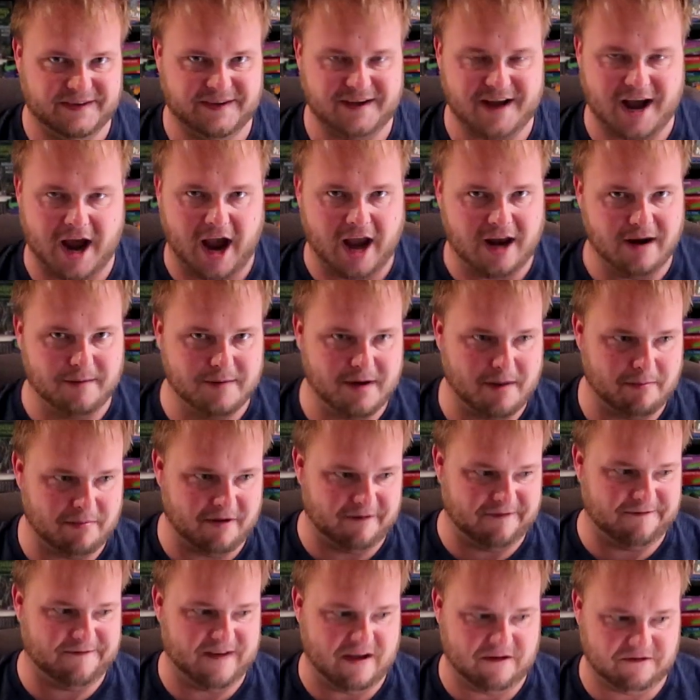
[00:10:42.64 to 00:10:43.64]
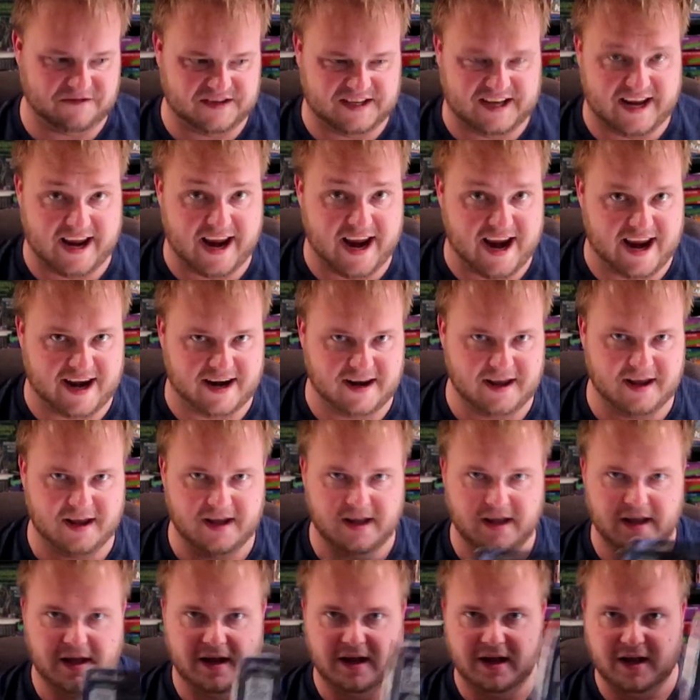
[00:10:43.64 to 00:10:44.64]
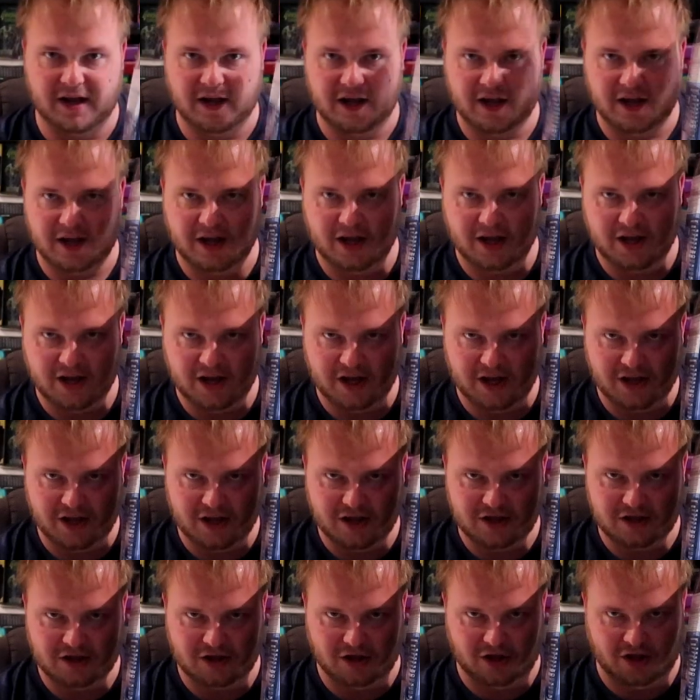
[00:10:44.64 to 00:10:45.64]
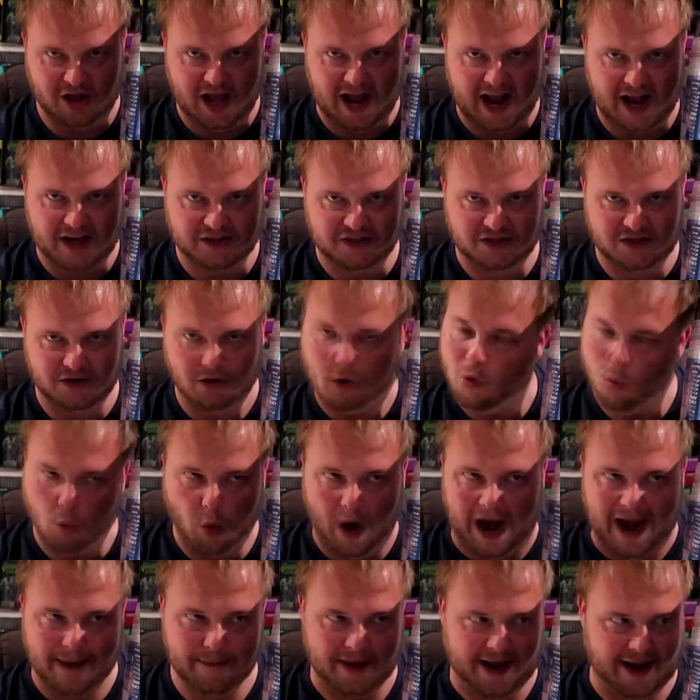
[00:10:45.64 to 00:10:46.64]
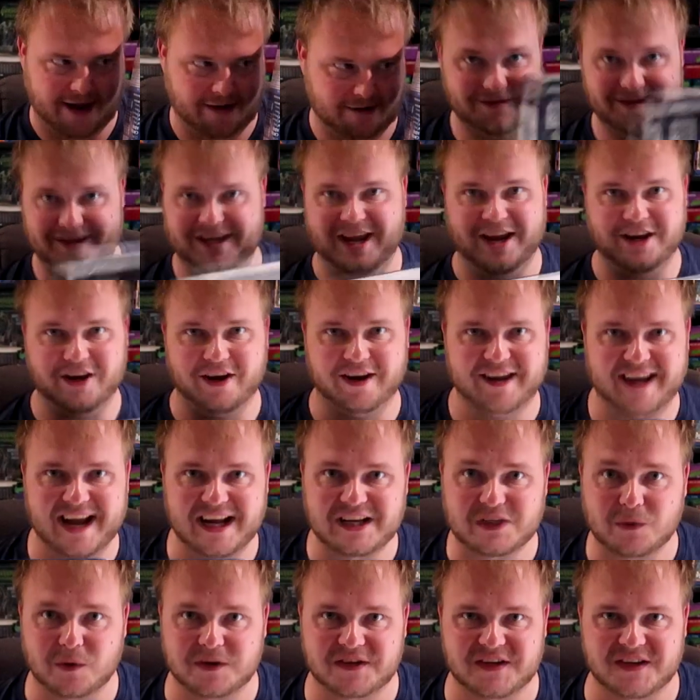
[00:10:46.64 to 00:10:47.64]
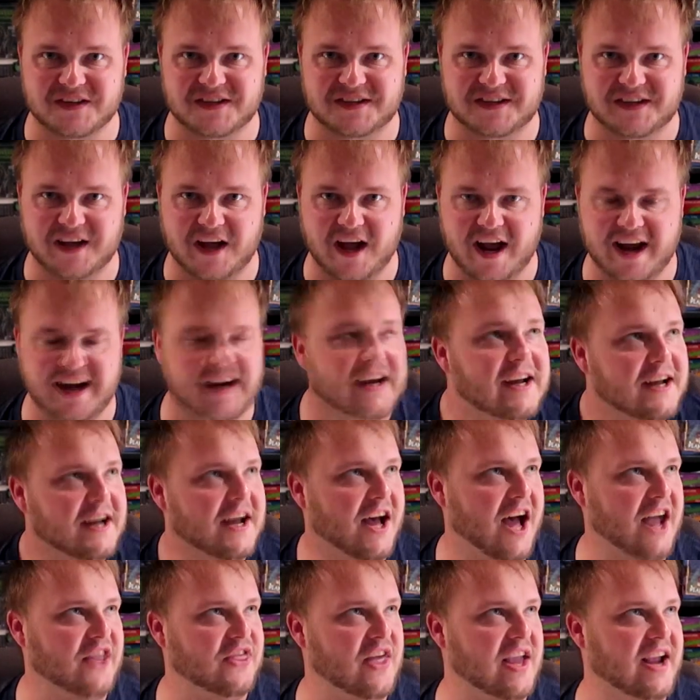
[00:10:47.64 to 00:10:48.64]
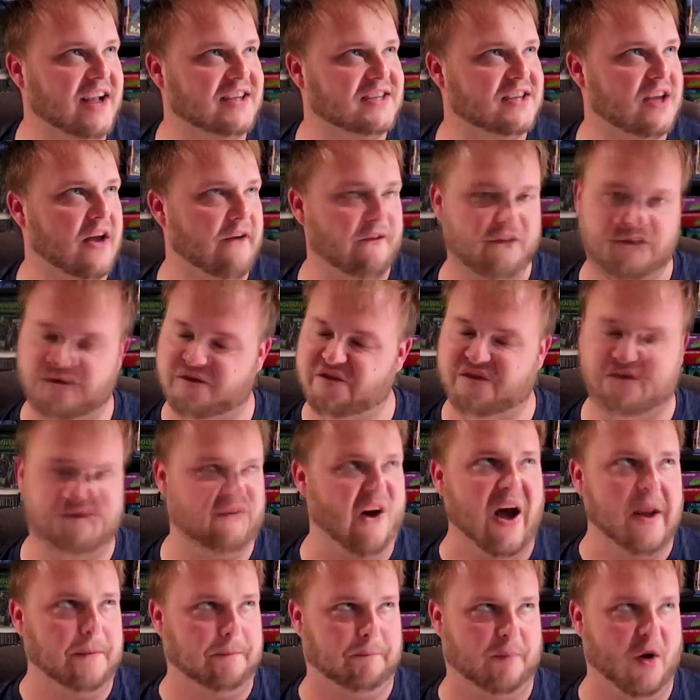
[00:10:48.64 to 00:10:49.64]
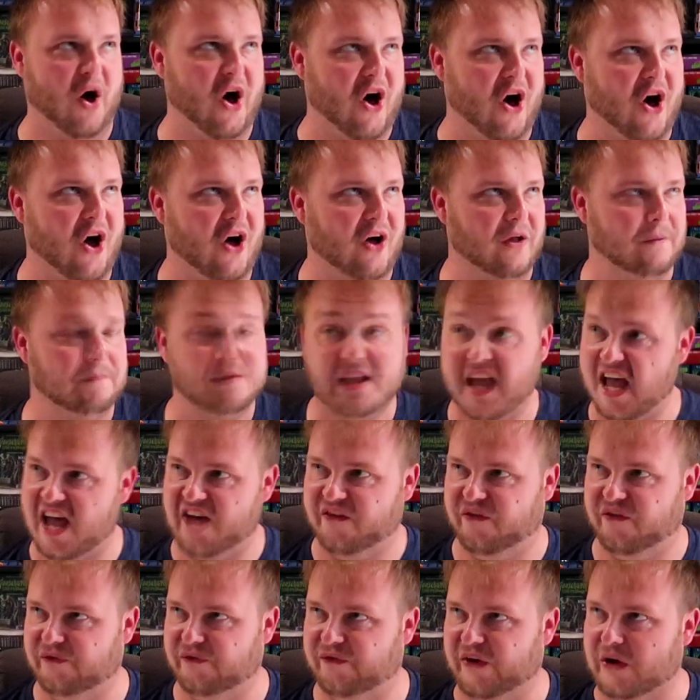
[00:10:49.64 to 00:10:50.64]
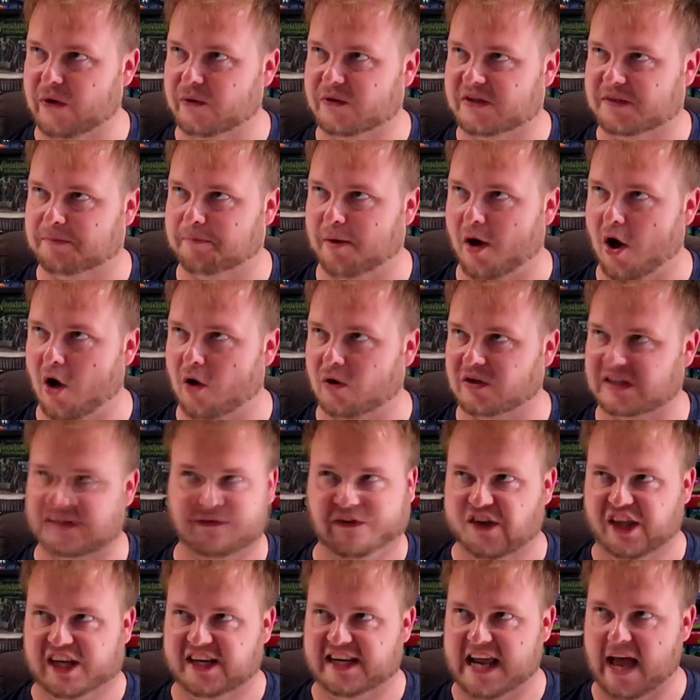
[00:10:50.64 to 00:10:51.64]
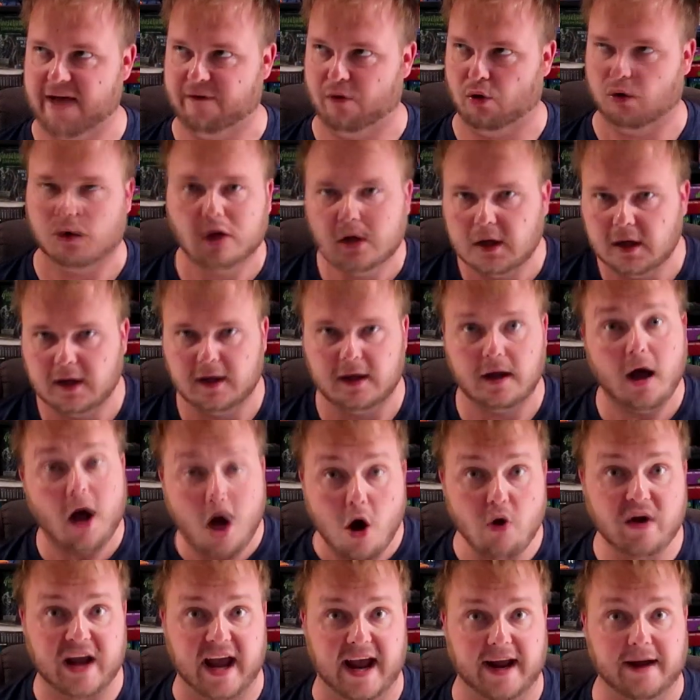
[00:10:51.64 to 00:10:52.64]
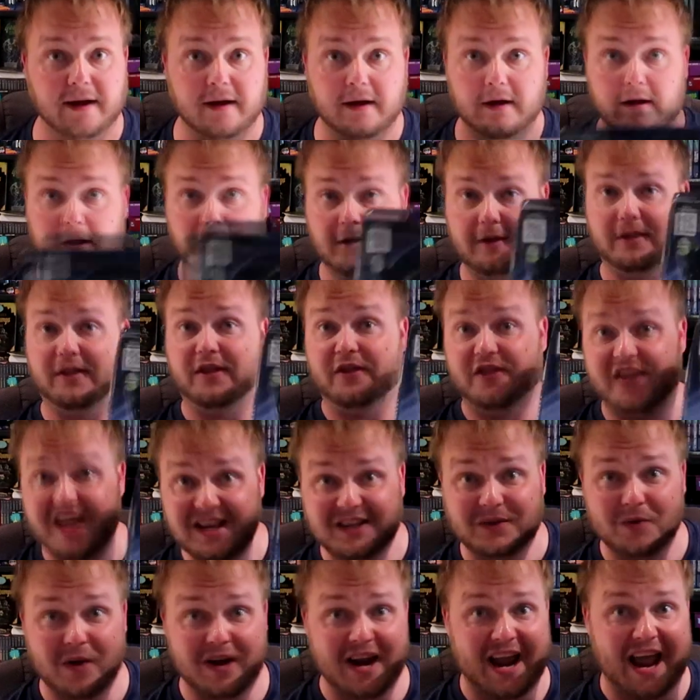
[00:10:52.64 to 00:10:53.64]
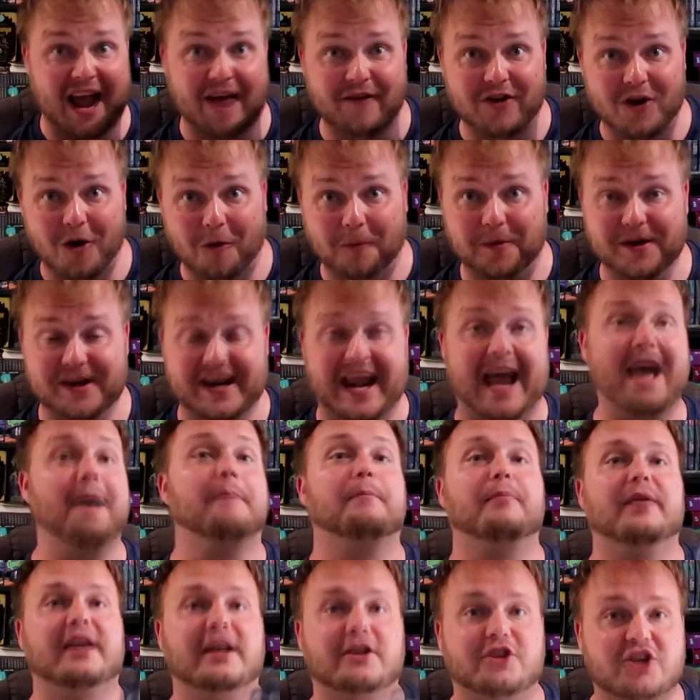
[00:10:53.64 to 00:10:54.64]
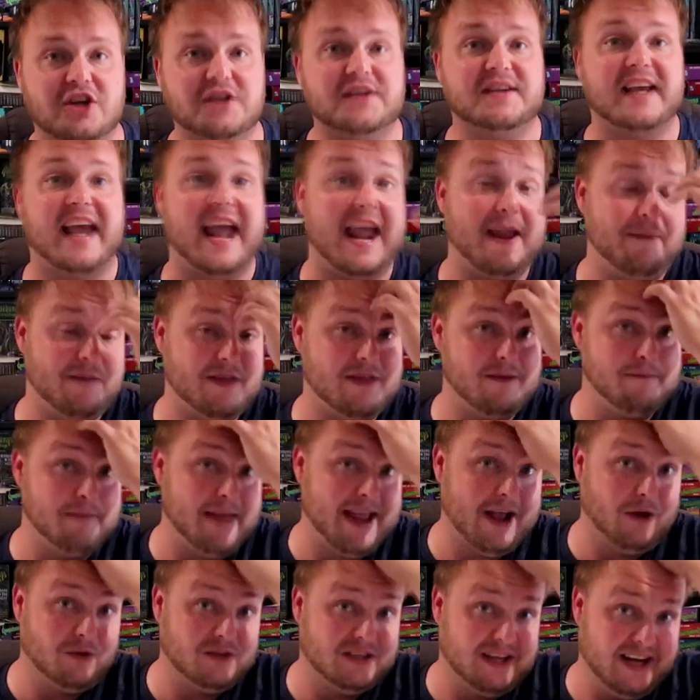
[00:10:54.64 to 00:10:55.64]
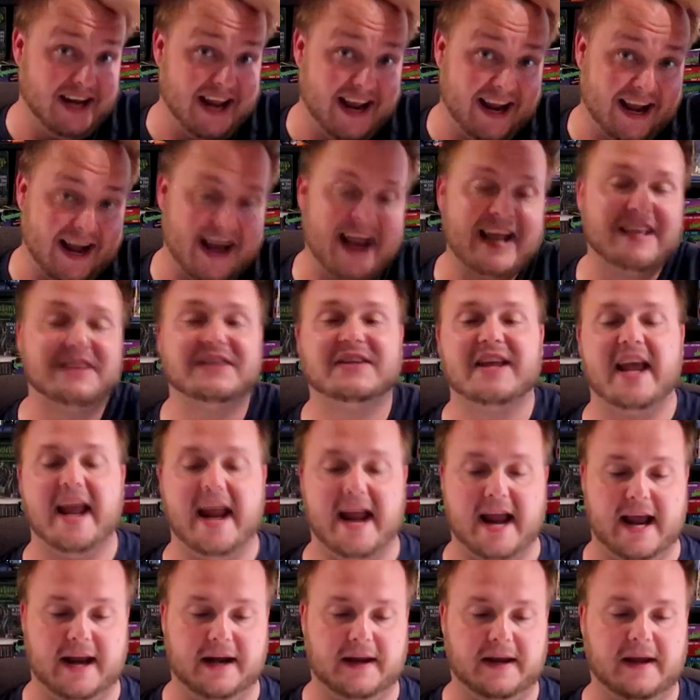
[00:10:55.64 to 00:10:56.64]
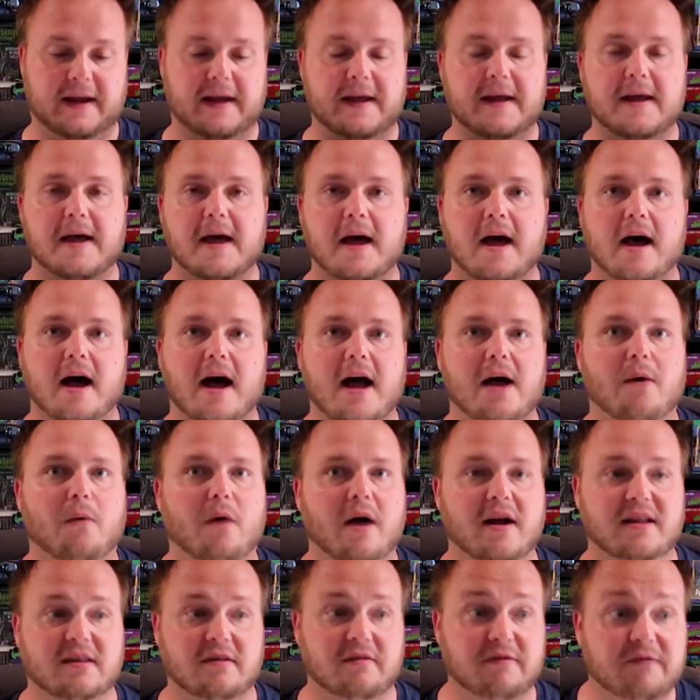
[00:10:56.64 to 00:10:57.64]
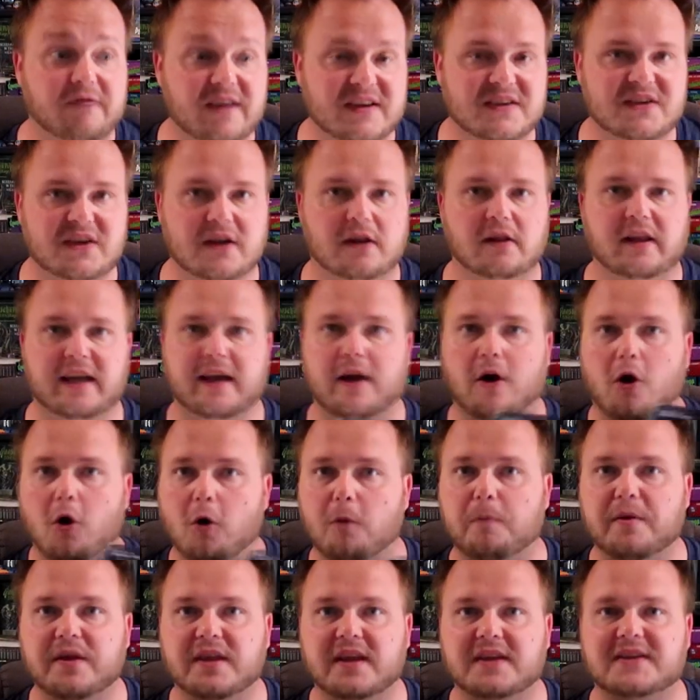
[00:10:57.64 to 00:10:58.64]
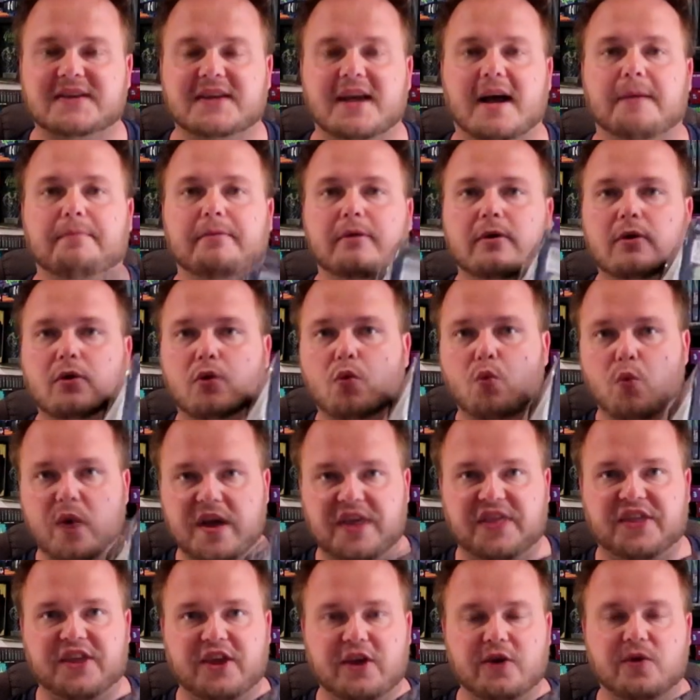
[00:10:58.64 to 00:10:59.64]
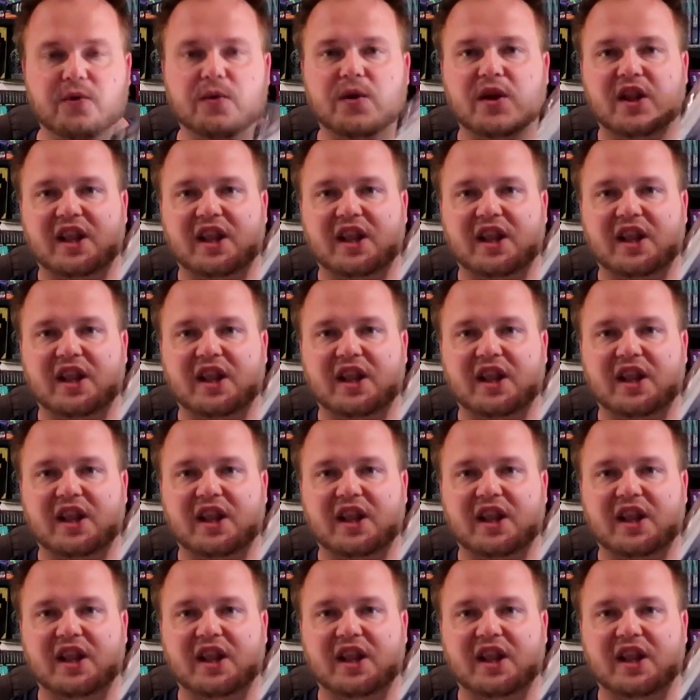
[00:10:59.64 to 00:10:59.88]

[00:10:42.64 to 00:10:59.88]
Item number 15. The last whammy. Can you guess what's inside? I think it's a football. A Foosballs for the devil. Okay, this one I haven't opened yet, but it just came in the mail today, guys, and I wanted to physically open this up with you